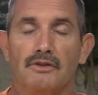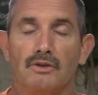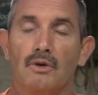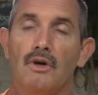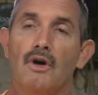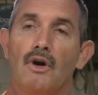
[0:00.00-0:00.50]
So
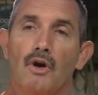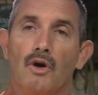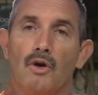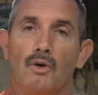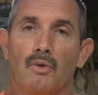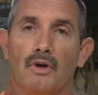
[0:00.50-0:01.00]

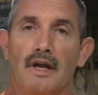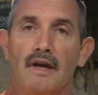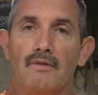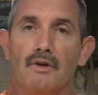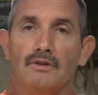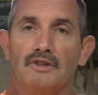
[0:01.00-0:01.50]
we're going to
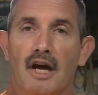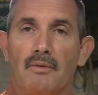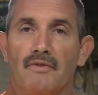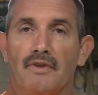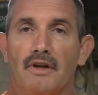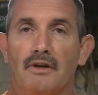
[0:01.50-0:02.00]
have those type
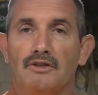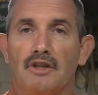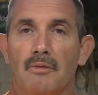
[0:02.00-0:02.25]
of videos